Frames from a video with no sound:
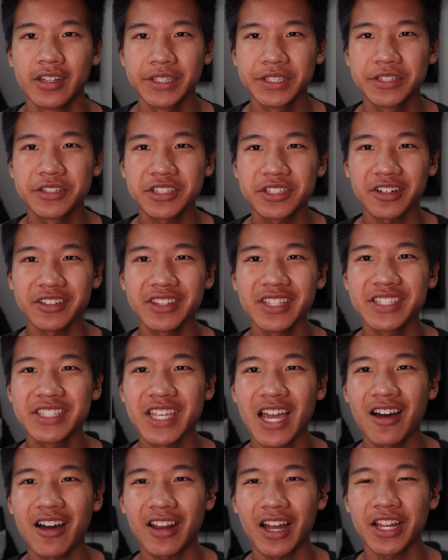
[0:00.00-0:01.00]
To start things
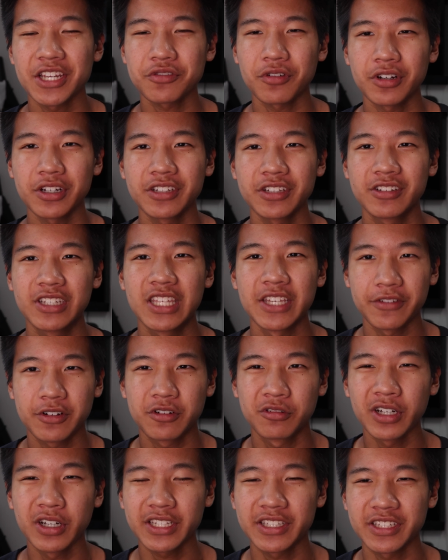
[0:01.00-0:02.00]
out, I just want to give a quick